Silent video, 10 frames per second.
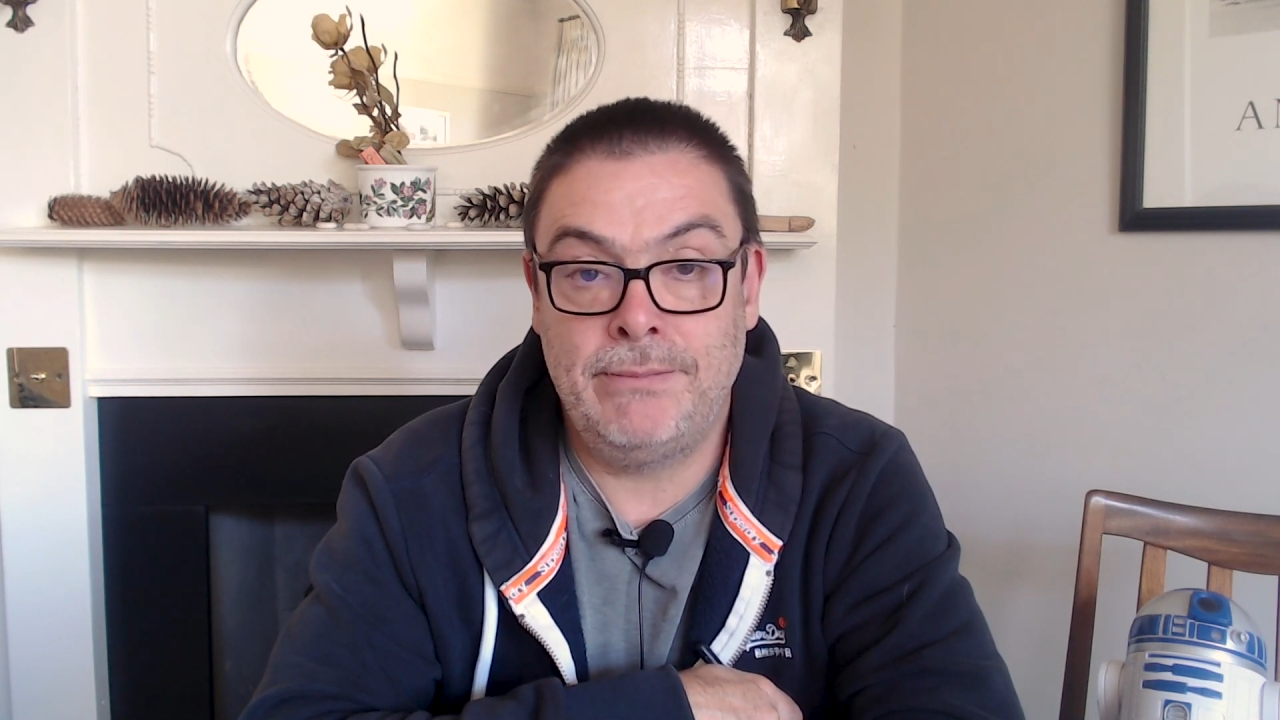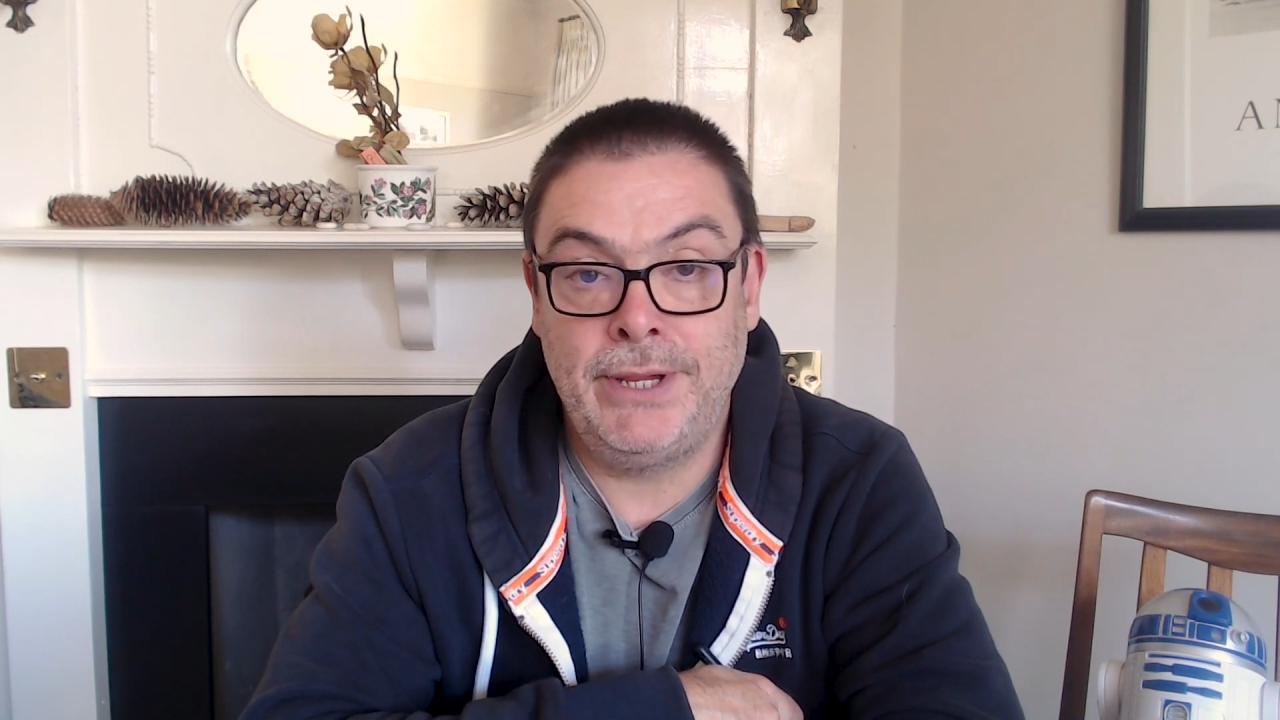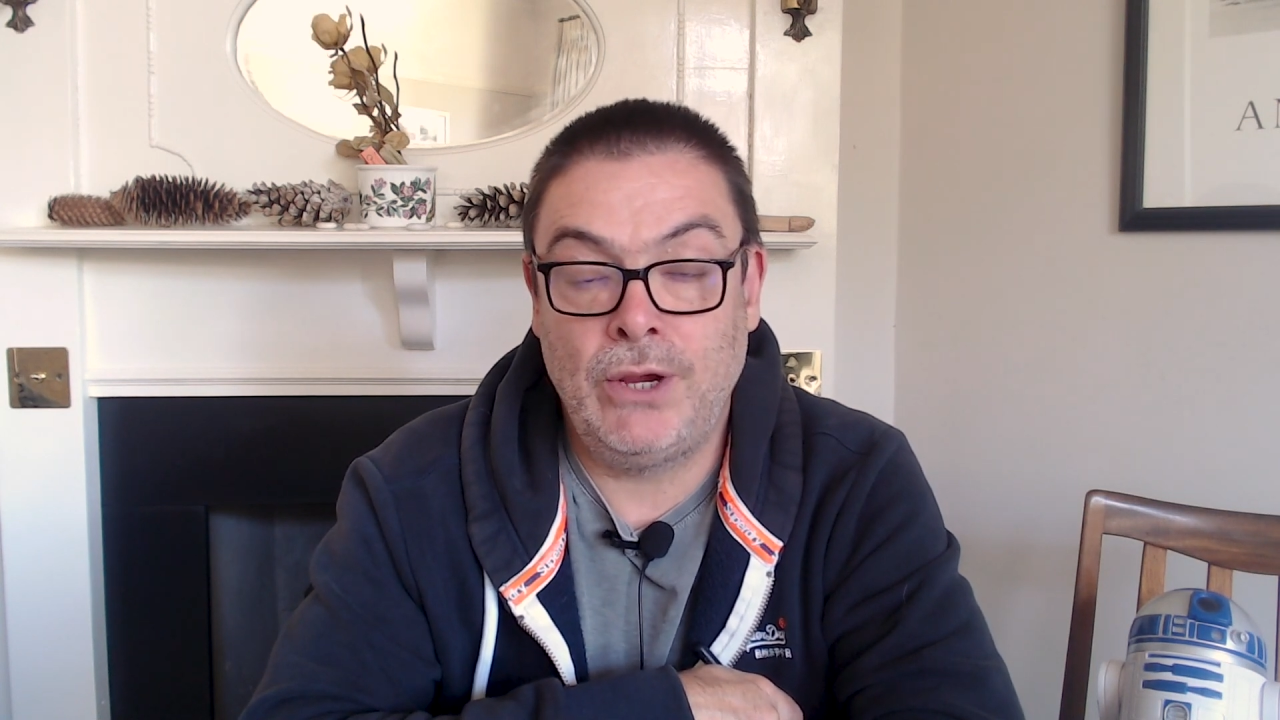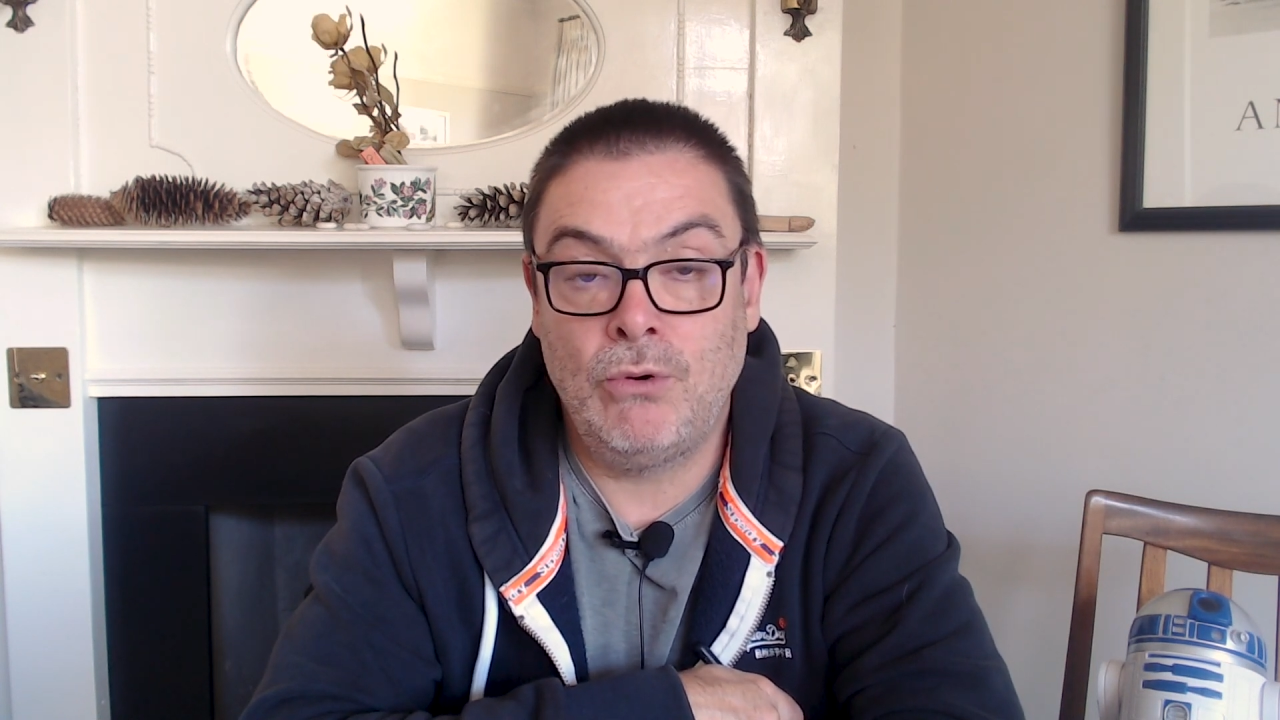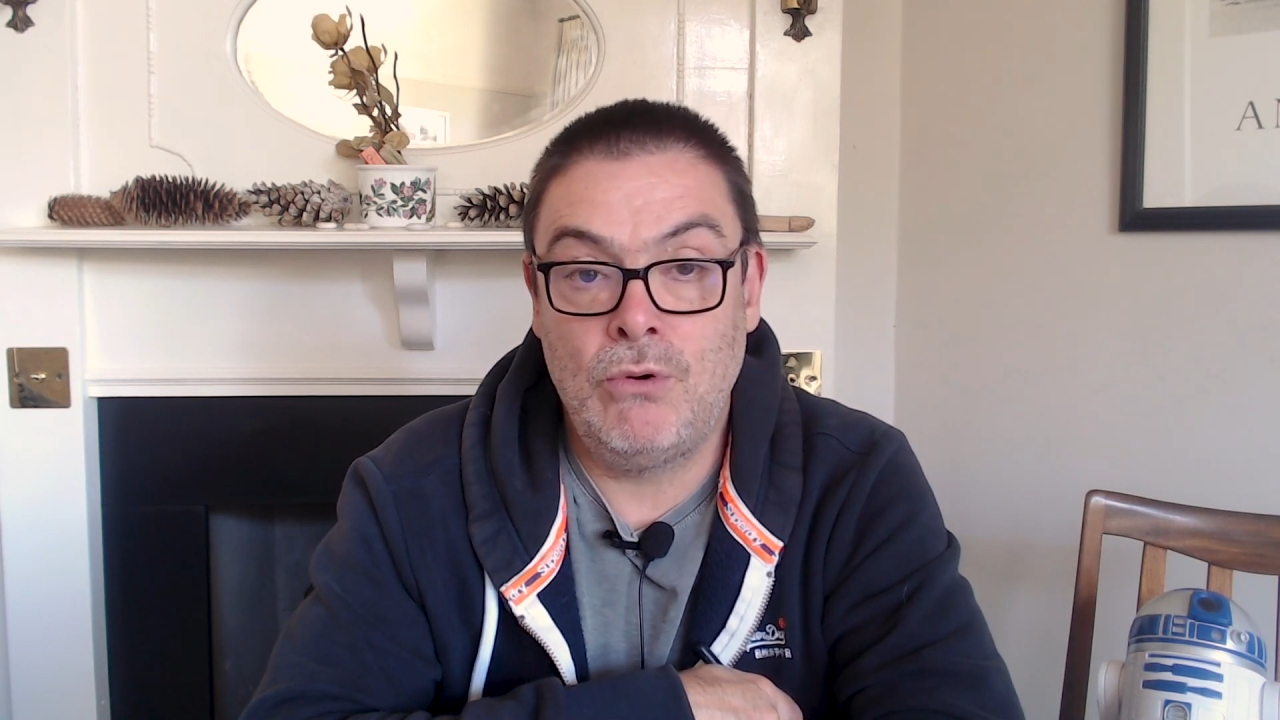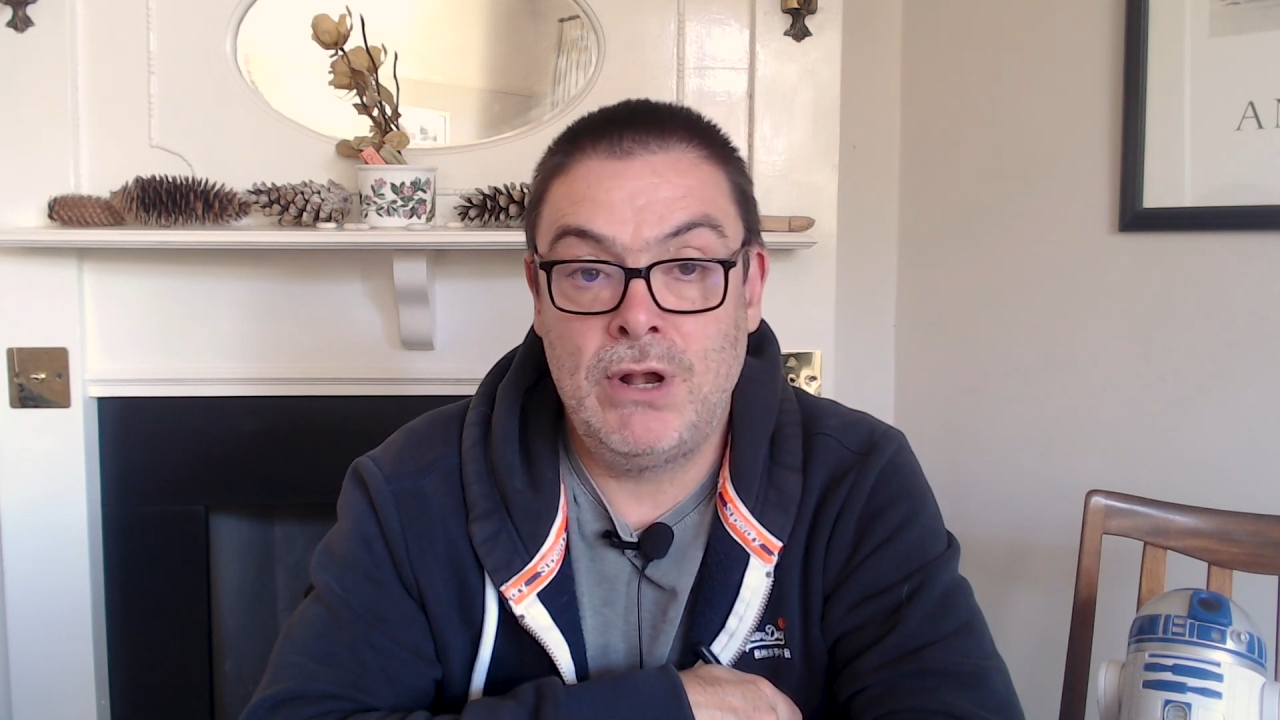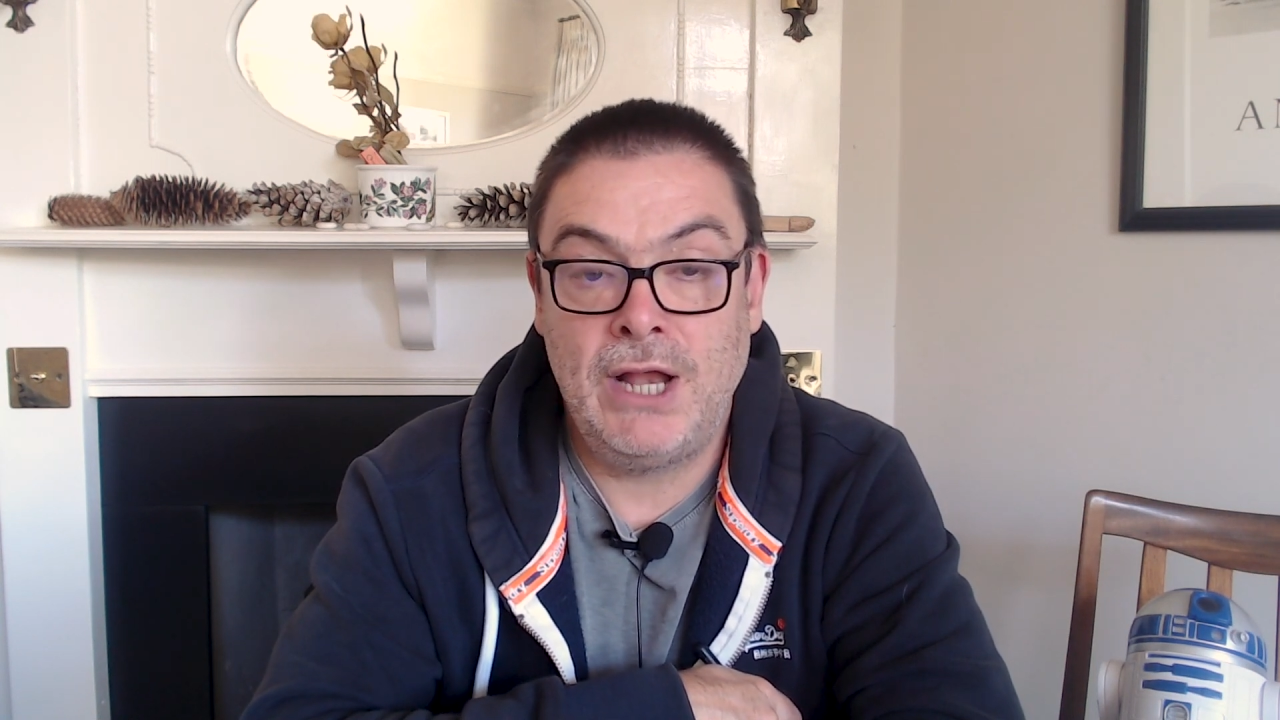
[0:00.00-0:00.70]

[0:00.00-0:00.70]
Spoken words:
equal,